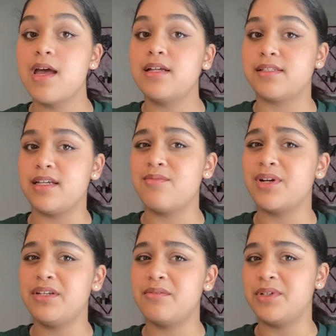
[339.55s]
See,
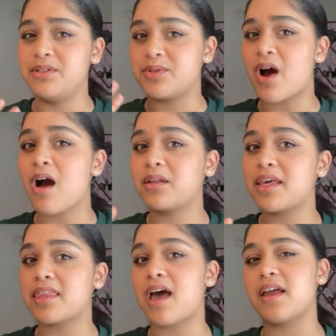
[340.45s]
when you talk
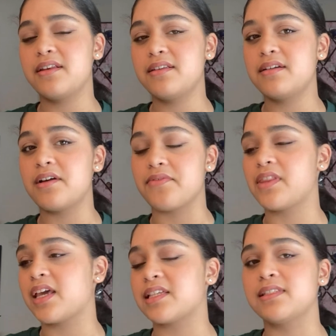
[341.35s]
like that, I feel
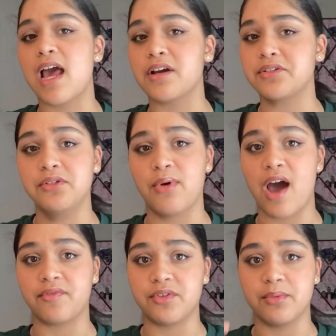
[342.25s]
like as an actor you
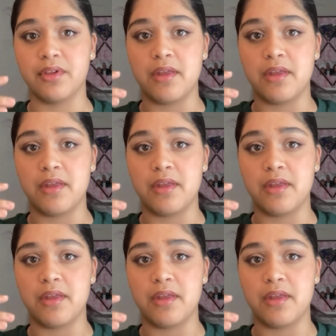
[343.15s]
have to really